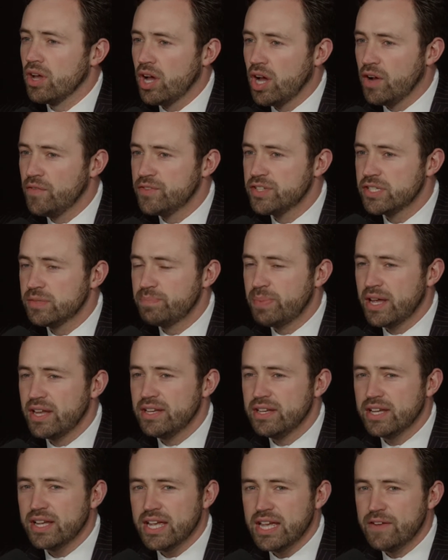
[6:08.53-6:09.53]
of
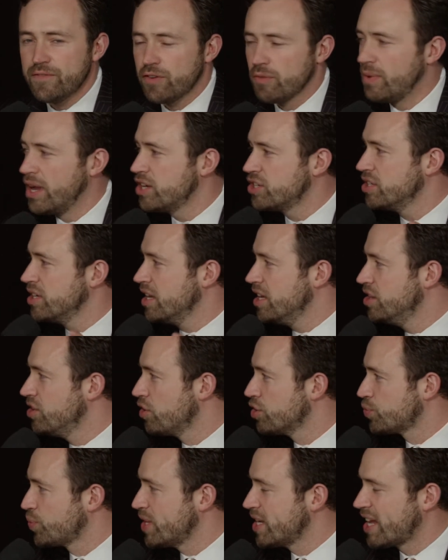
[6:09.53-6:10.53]
spending information in
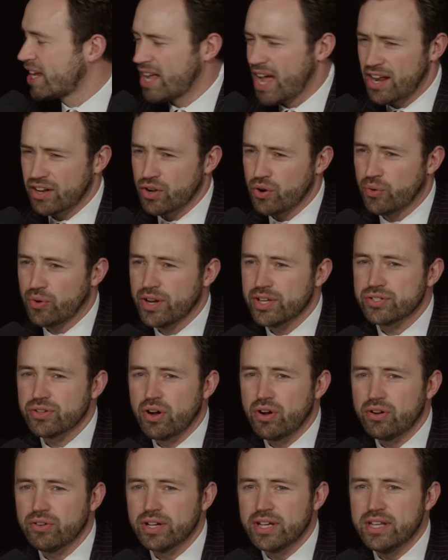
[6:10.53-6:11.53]
those three categories,
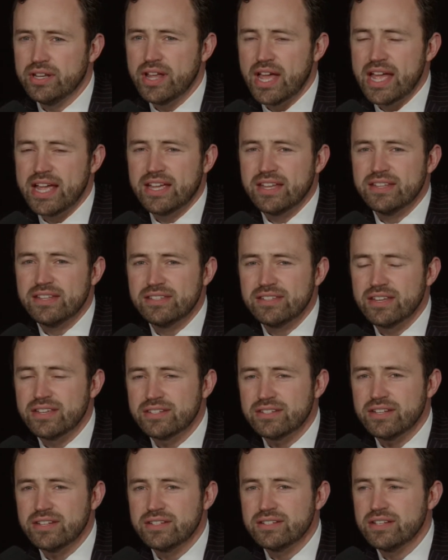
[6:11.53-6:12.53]
all in a
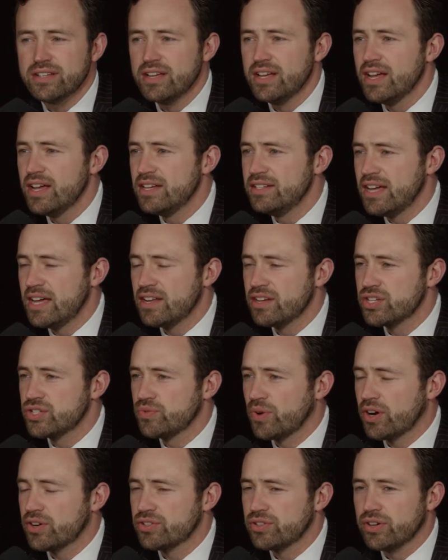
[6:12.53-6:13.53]
consistent data
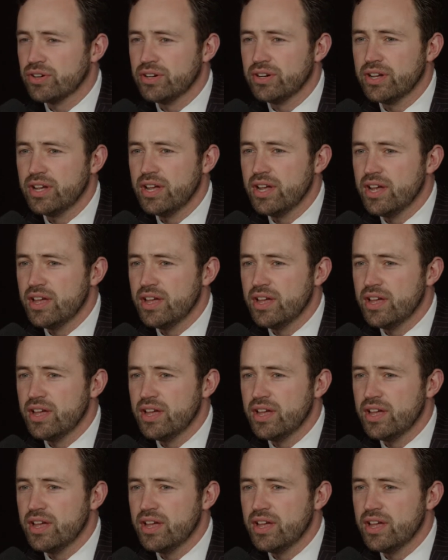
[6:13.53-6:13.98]
structure.